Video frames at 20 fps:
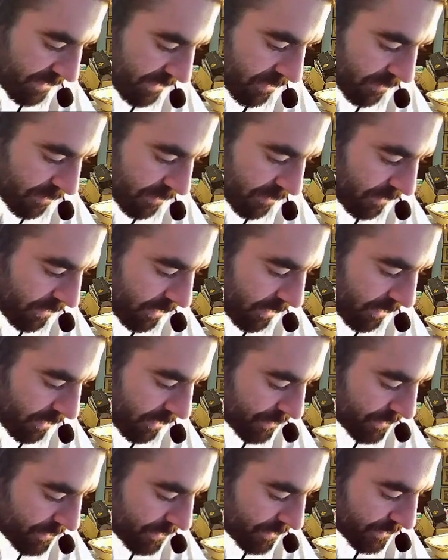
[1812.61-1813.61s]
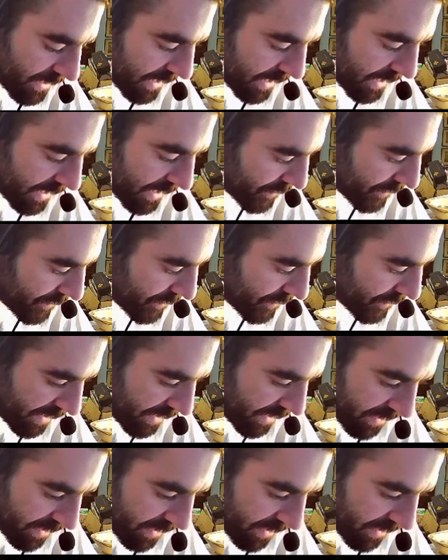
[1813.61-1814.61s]
music out
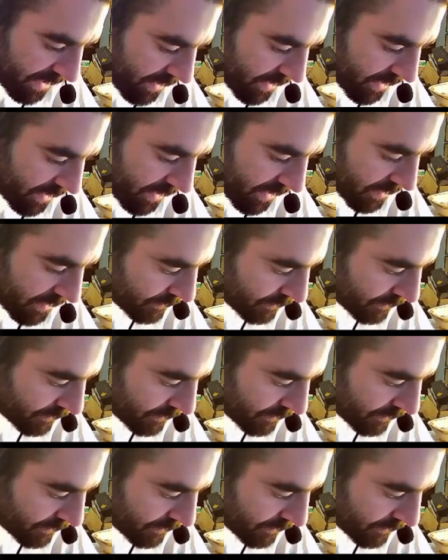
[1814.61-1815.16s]
there?